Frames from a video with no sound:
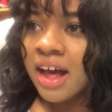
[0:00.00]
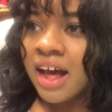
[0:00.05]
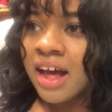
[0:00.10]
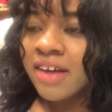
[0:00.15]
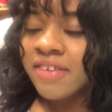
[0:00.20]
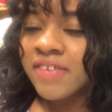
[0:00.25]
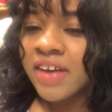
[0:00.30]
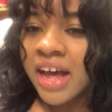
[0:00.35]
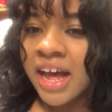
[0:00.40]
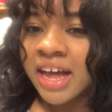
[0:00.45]

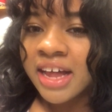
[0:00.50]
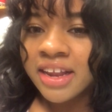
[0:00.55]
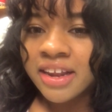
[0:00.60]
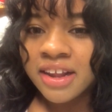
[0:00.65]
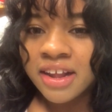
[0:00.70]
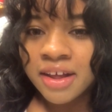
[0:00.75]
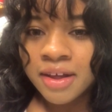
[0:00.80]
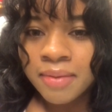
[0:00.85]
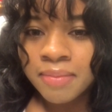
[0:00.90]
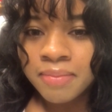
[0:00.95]
I've had
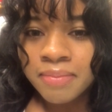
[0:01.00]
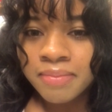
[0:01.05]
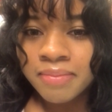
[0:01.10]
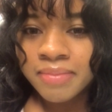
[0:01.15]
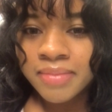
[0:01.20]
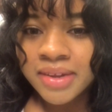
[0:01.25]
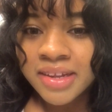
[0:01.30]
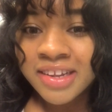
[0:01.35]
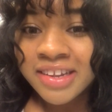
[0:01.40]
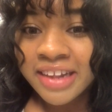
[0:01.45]

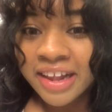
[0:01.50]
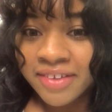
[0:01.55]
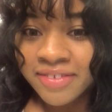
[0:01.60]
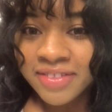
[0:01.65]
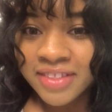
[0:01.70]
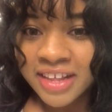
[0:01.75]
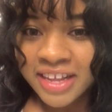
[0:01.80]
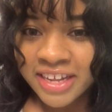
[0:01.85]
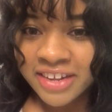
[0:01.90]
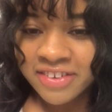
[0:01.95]

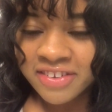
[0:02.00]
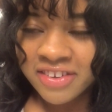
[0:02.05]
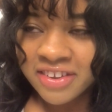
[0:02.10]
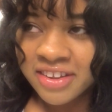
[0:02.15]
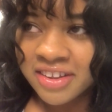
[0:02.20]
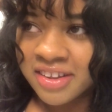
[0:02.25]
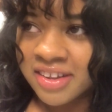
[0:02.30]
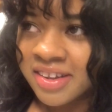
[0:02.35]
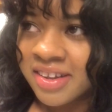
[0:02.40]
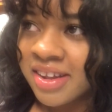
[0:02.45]
South
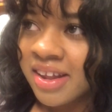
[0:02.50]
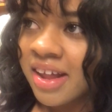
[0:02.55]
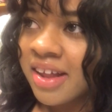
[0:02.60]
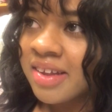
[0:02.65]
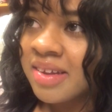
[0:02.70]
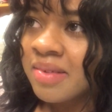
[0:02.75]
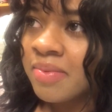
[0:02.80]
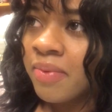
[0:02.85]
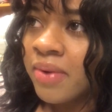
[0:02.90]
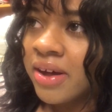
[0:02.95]
Asians
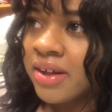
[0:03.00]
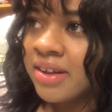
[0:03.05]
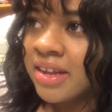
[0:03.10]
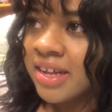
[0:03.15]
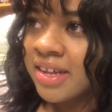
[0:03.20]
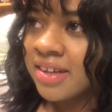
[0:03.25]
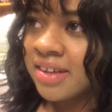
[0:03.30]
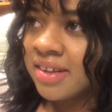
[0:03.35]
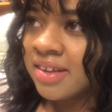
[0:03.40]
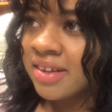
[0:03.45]
as well
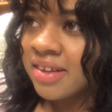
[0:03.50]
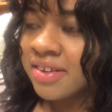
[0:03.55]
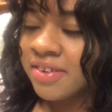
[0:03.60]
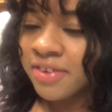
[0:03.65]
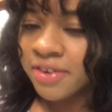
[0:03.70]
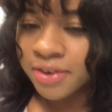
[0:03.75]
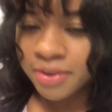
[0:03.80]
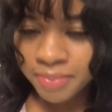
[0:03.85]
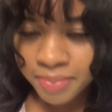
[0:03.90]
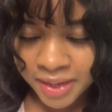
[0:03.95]
as
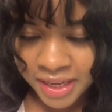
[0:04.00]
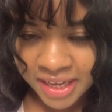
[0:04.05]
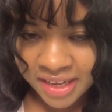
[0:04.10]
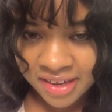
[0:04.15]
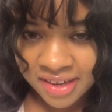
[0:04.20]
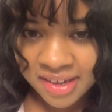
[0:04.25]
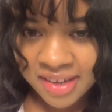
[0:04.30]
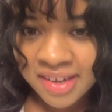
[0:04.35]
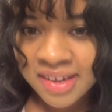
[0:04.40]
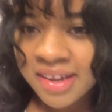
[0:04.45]

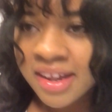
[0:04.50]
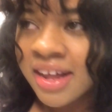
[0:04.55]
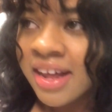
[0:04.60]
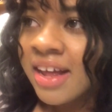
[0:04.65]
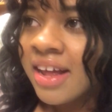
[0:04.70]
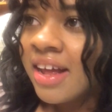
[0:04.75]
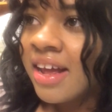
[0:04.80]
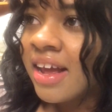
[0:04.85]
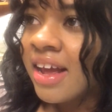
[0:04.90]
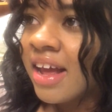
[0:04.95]
Europeans,
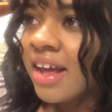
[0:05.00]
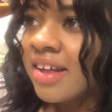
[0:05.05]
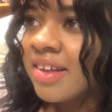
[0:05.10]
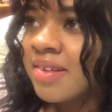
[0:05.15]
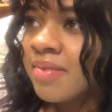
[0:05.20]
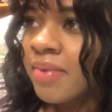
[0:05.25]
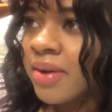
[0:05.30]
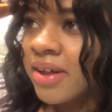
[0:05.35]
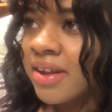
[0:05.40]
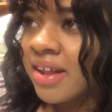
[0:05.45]

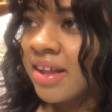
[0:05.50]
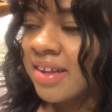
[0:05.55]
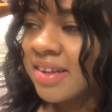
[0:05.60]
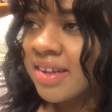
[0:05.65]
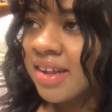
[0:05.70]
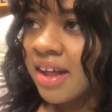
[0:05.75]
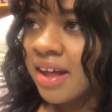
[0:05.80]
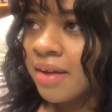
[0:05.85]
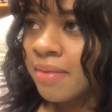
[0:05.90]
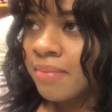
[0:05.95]
as well
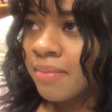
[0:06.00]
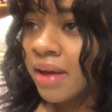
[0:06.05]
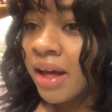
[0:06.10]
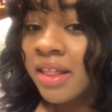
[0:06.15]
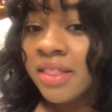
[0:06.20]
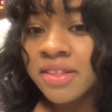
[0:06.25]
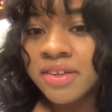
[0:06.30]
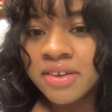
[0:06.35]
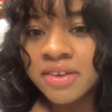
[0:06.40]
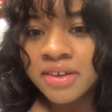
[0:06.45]
as
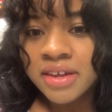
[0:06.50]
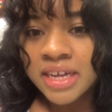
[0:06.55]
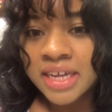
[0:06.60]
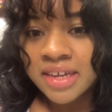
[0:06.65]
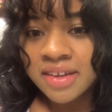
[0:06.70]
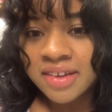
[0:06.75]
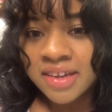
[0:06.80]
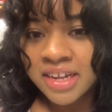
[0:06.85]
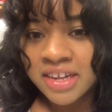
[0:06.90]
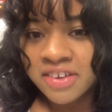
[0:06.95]
other
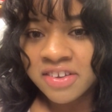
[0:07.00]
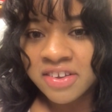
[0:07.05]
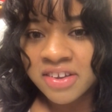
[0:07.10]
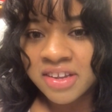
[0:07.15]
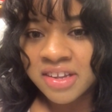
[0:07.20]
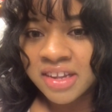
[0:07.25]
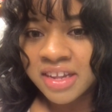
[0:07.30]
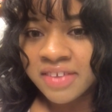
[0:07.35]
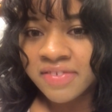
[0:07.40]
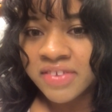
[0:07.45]
East
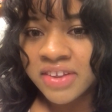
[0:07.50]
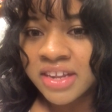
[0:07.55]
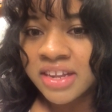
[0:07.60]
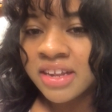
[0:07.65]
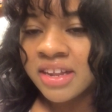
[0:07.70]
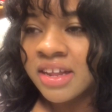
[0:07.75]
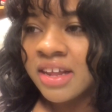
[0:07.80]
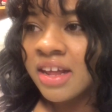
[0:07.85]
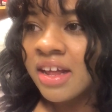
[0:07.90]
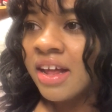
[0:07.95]
Asians
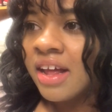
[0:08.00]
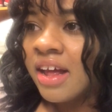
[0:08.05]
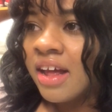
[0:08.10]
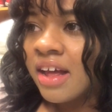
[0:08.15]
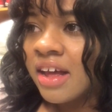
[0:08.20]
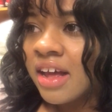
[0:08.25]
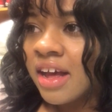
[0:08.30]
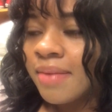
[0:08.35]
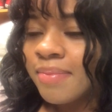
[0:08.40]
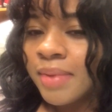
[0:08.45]
even
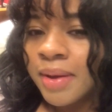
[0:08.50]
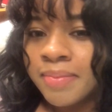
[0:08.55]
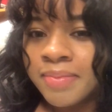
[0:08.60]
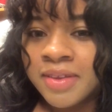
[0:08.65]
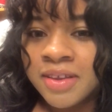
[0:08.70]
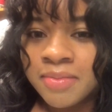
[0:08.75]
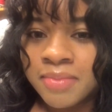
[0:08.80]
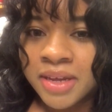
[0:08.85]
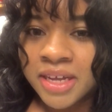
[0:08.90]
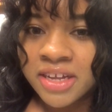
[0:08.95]
come up
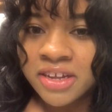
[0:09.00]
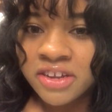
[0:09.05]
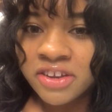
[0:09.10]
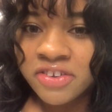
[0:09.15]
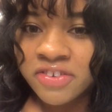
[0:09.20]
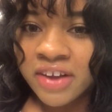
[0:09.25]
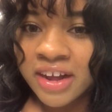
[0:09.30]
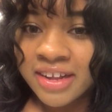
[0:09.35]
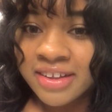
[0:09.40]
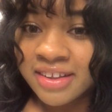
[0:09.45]
to me
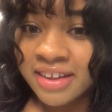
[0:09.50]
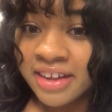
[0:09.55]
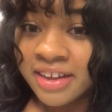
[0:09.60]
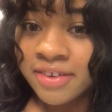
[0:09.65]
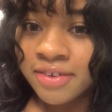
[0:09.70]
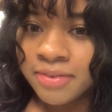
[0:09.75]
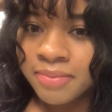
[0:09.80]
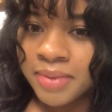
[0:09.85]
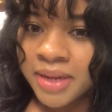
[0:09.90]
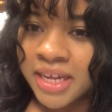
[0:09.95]
and try to
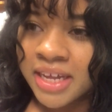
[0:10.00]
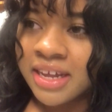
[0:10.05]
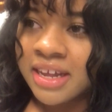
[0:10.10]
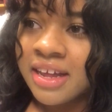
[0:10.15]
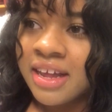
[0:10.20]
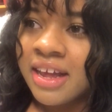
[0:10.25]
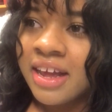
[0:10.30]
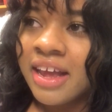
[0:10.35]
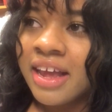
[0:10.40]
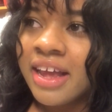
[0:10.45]
hit on me.
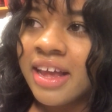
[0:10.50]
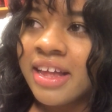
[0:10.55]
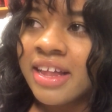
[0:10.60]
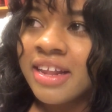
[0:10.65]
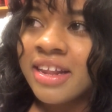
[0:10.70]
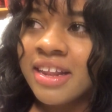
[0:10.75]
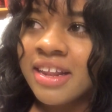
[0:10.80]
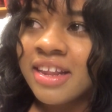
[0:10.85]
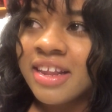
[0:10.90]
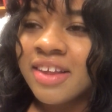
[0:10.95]

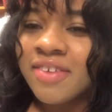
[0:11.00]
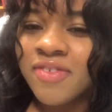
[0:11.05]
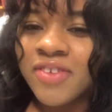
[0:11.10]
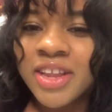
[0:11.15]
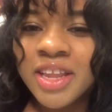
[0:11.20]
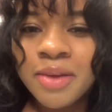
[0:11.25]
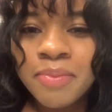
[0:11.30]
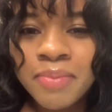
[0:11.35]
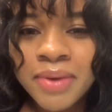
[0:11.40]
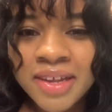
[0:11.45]
And it
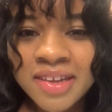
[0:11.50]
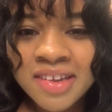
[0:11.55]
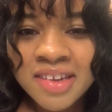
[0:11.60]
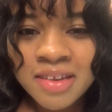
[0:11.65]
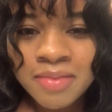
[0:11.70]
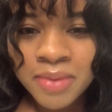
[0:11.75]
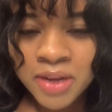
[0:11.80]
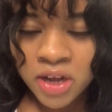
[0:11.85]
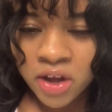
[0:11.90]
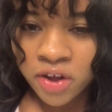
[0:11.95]
really
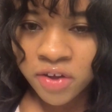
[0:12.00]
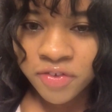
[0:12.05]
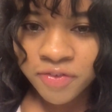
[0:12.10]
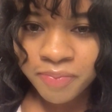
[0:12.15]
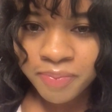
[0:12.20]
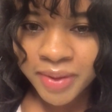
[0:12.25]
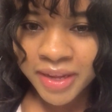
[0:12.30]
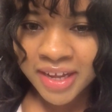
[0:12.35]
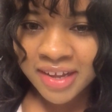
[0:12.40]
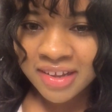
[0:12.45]
pisses me
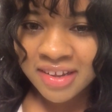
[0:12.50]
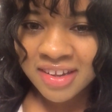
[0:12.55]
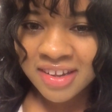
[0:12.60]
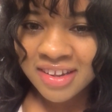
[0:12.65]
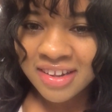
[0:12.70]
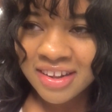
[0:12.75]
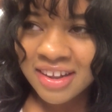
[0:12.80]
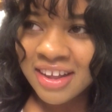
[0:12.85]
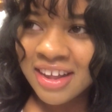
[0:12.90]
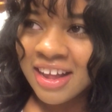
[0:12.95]
off
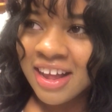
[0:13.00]
because